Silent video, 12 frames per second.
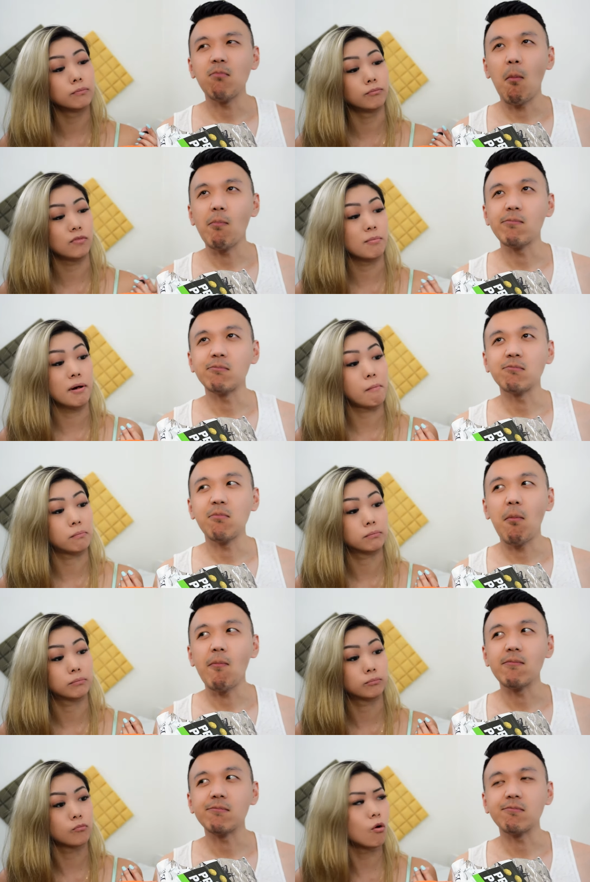Speaker 1: Not bad.
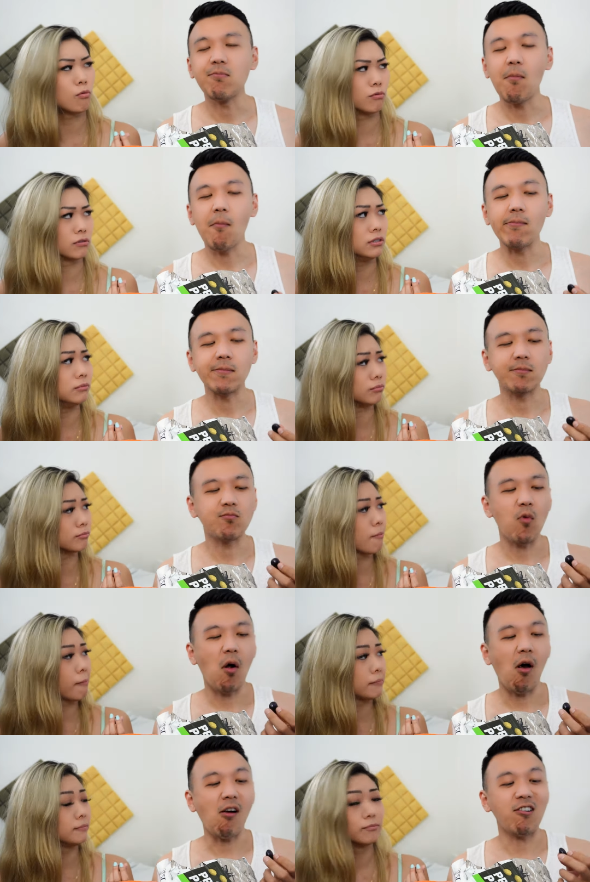oh, real good.
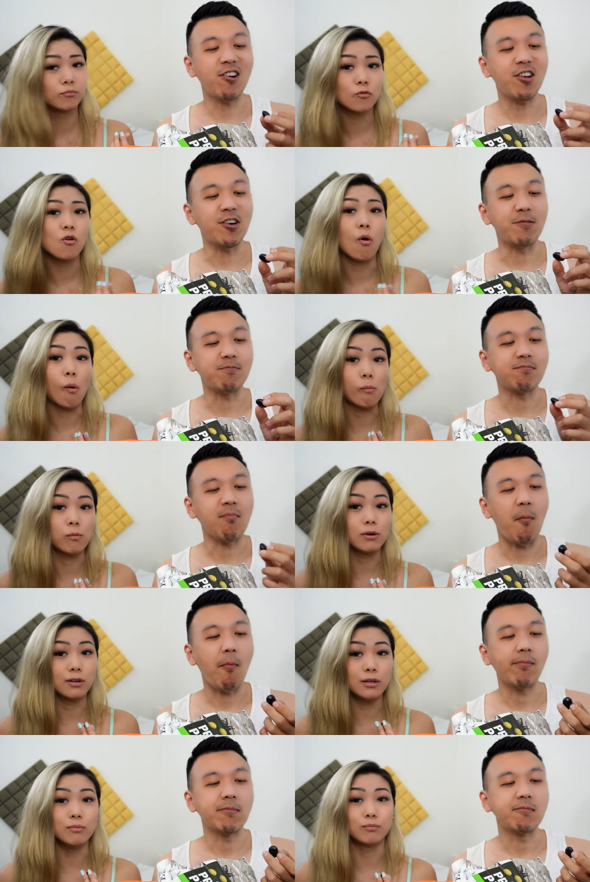I like it.
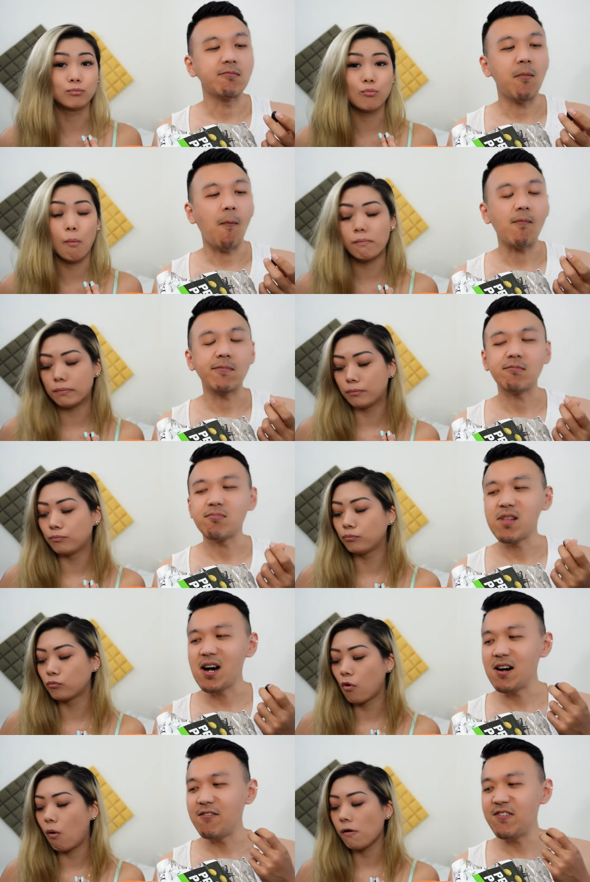Quite good.
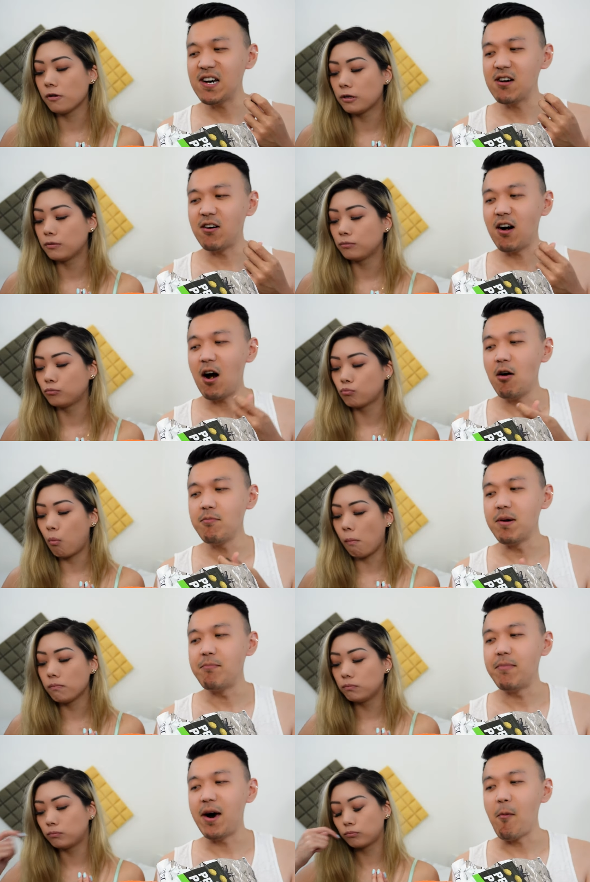
Speaker 2: Not a fan of
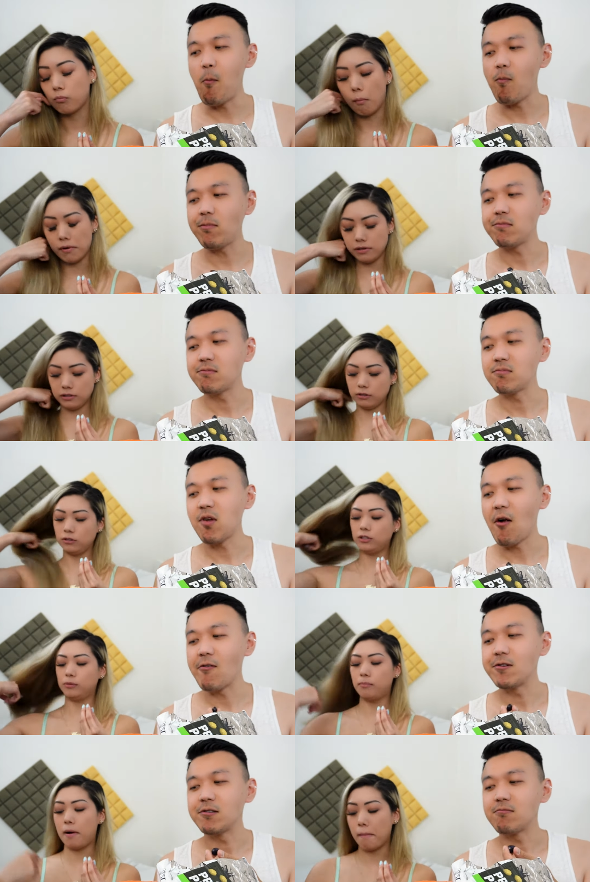almond, but.
Speaker 1: Me
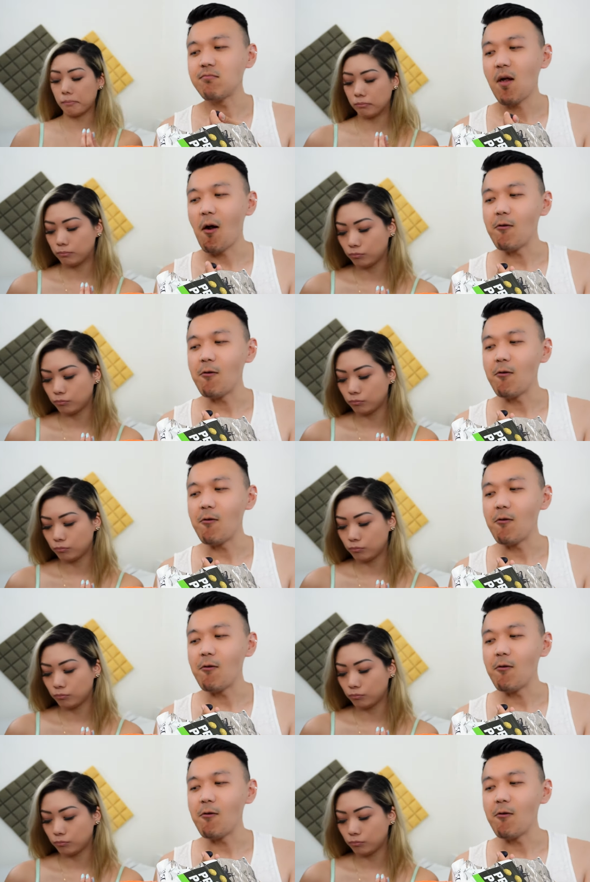neither, but.